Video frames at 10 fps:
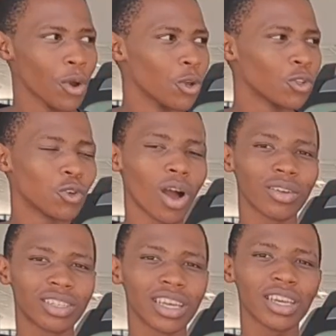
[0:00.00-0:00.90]
So I'll
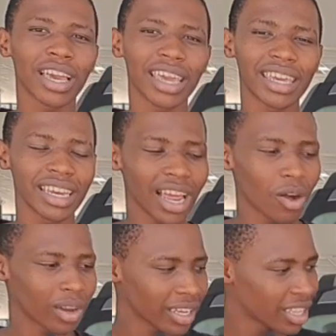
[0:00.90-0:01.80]
reckon
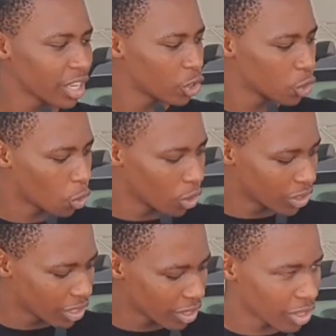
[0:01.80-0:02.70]
that you
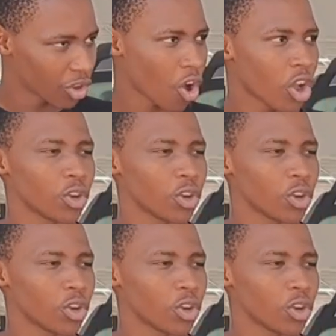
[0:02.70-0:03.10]
consider the car,